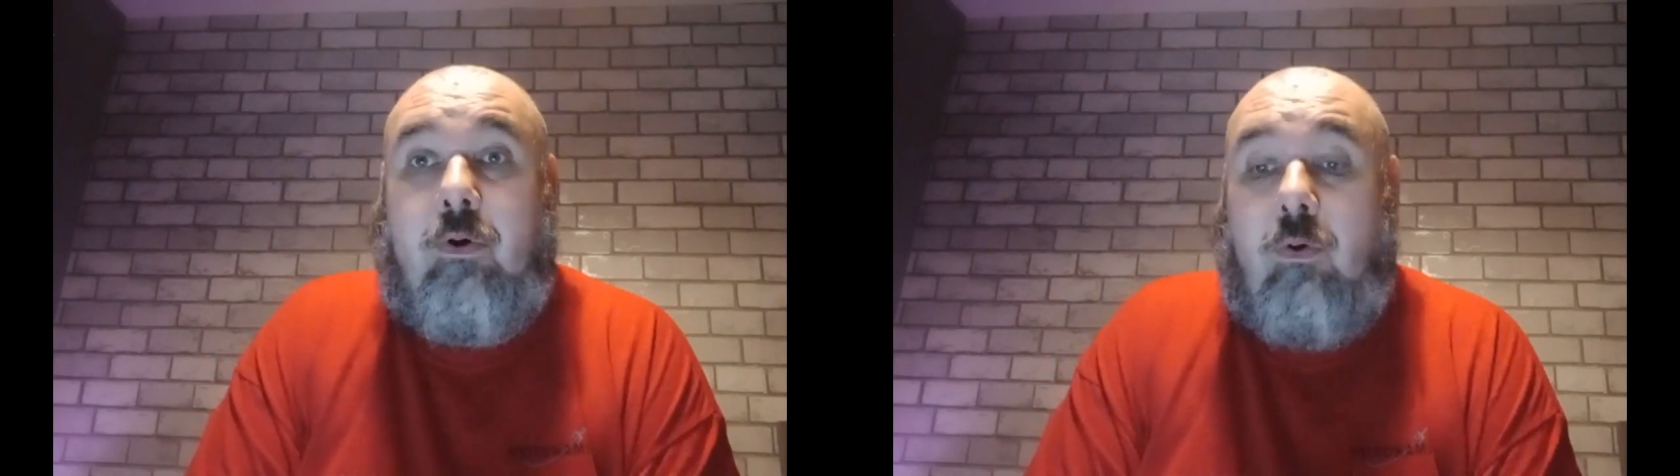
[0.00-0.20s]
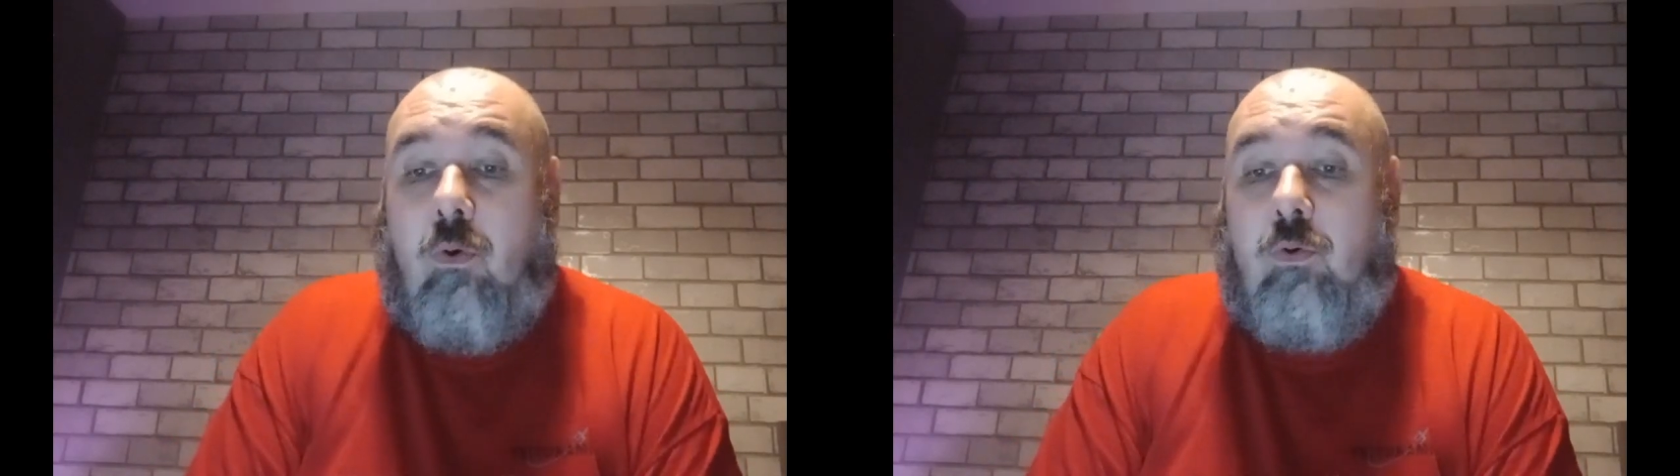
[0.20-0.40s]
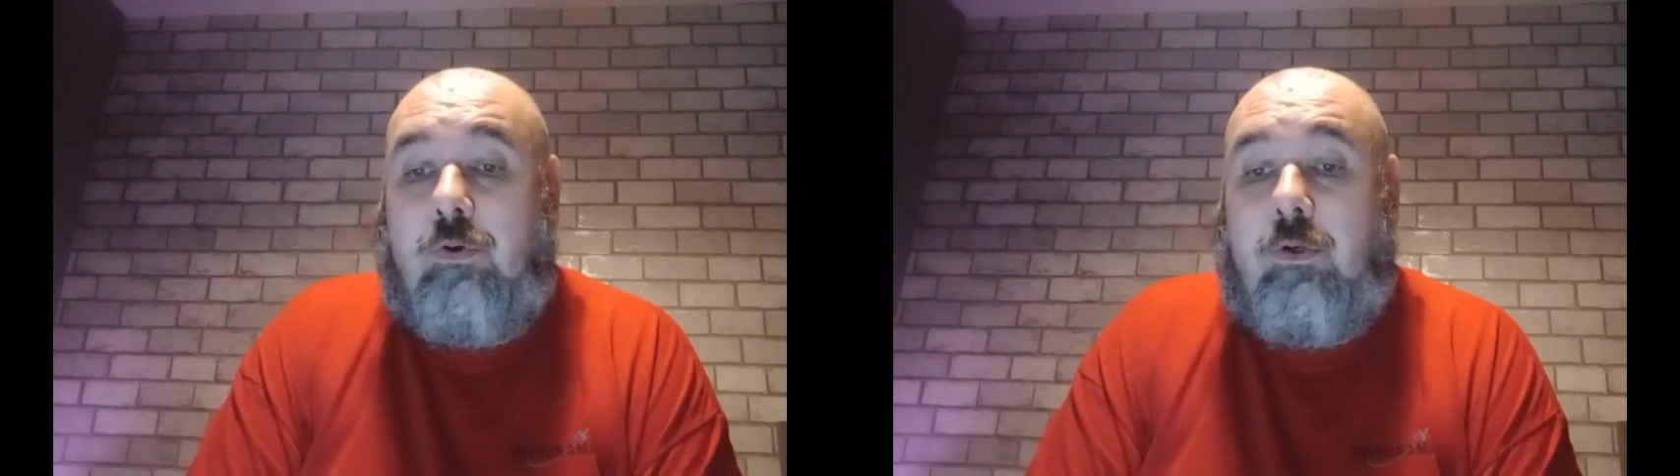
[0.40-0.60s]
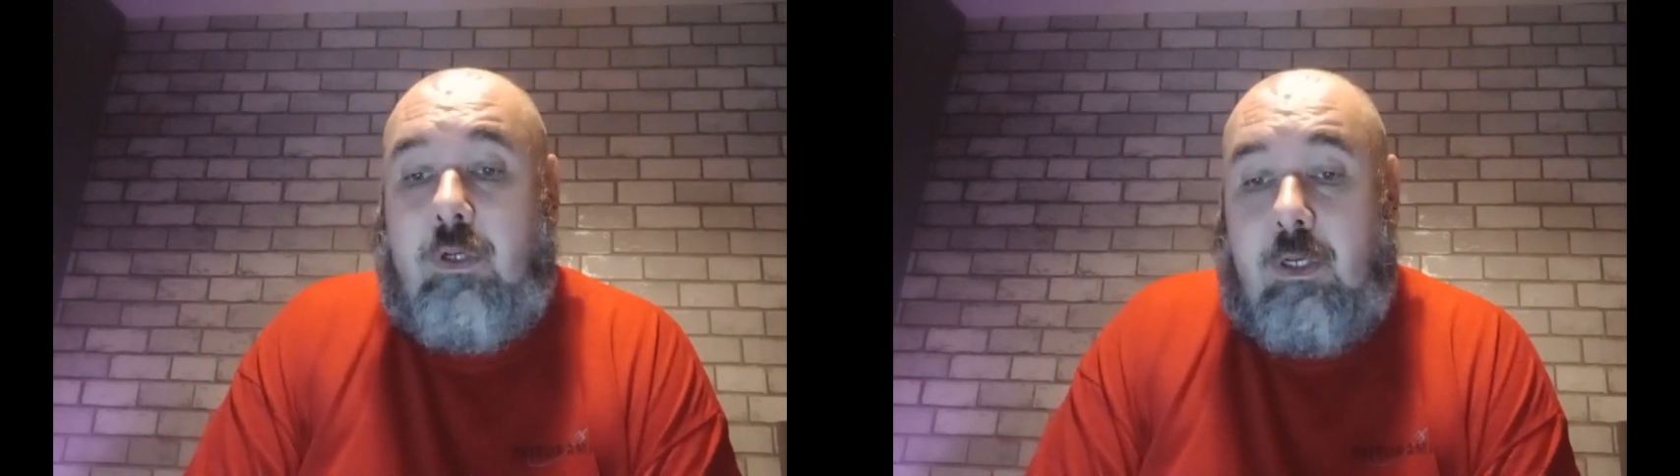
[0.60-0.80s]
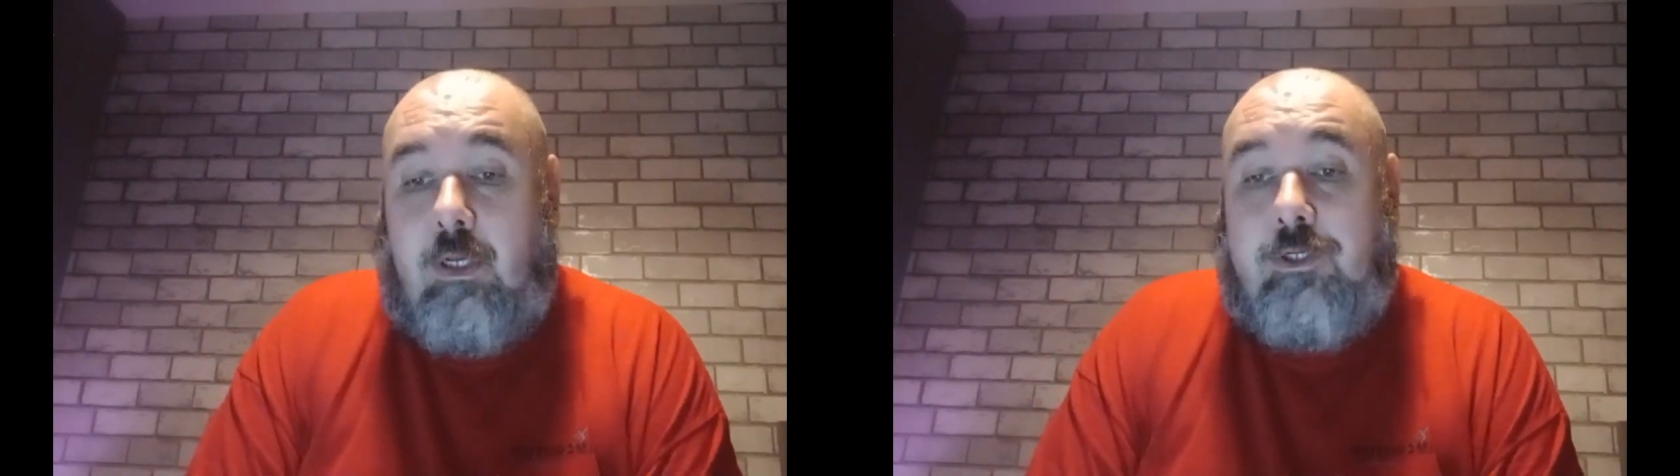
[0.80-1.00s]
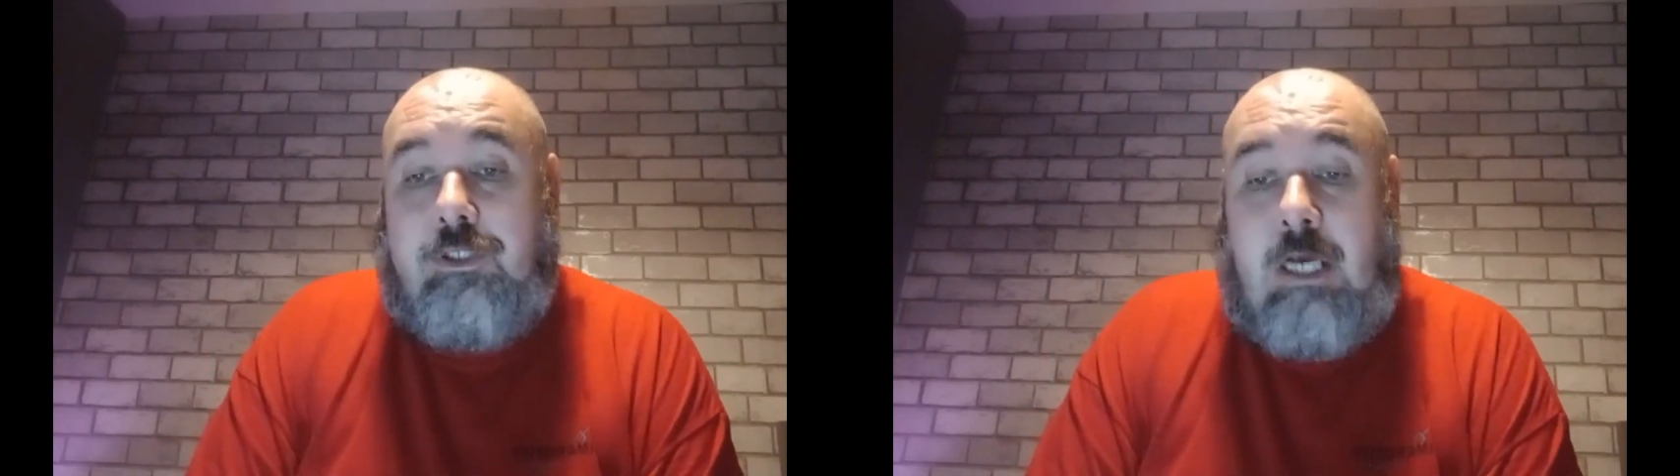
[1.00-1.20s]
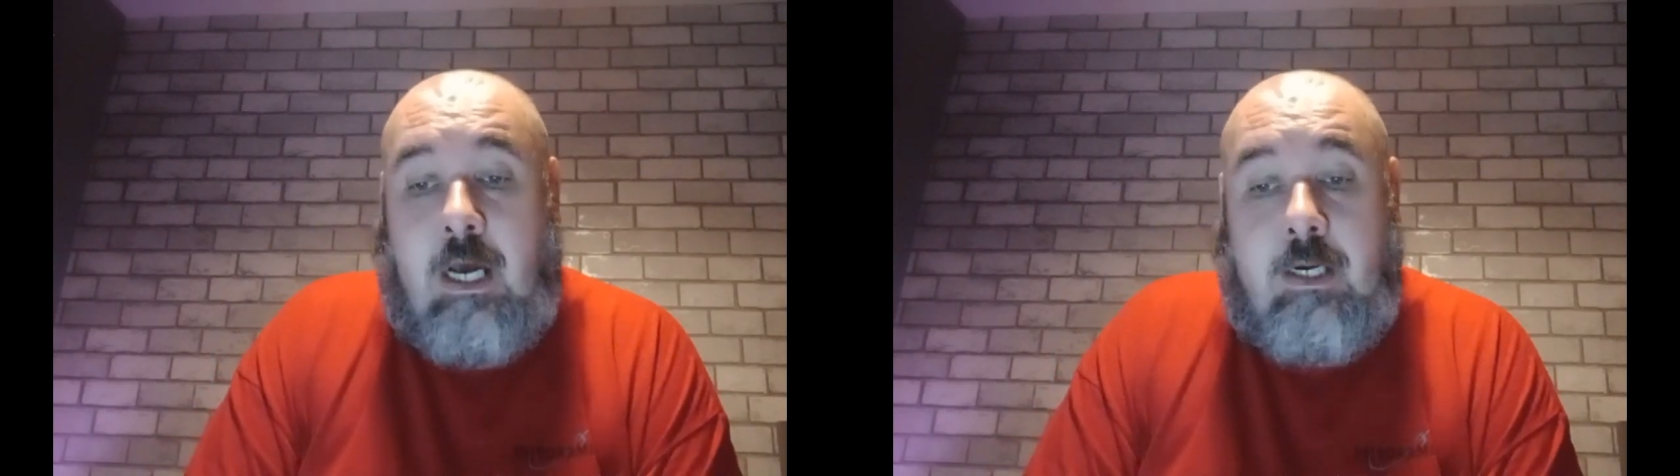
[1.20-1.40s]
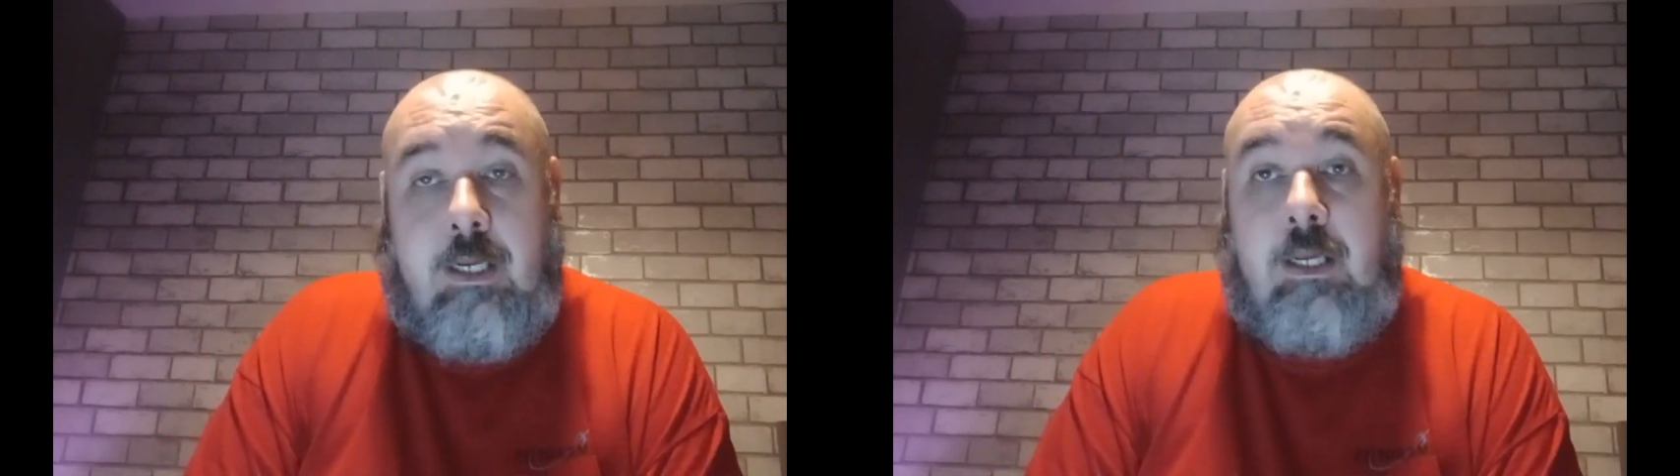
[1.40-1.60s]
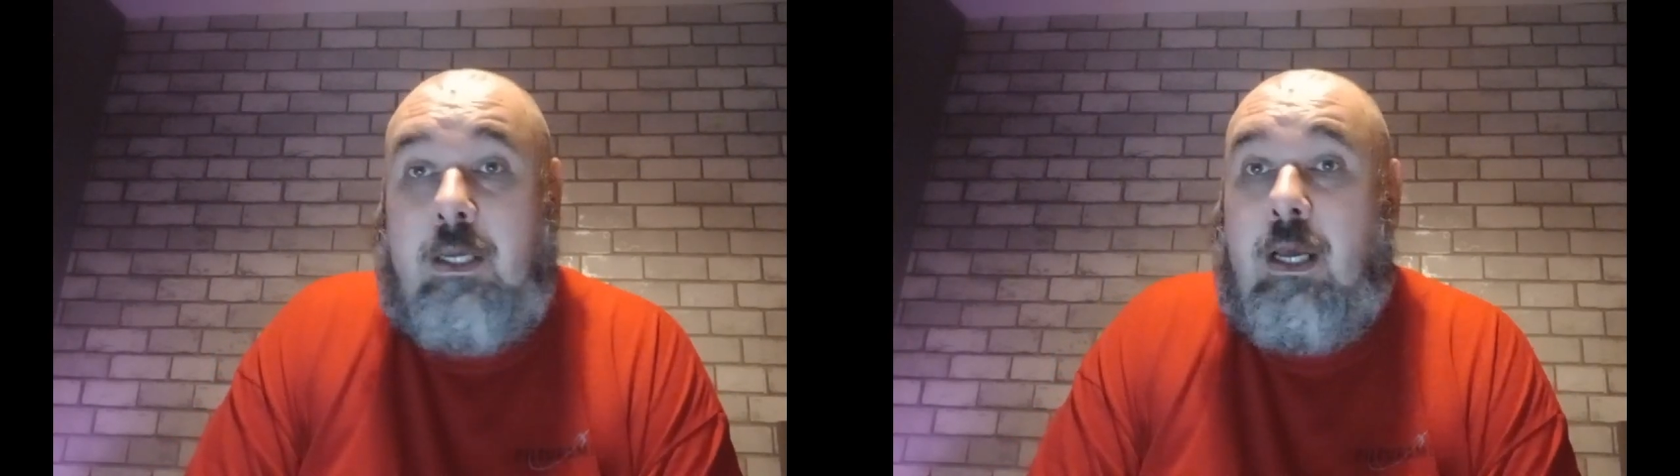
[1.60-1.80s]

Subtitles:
own charity. I'm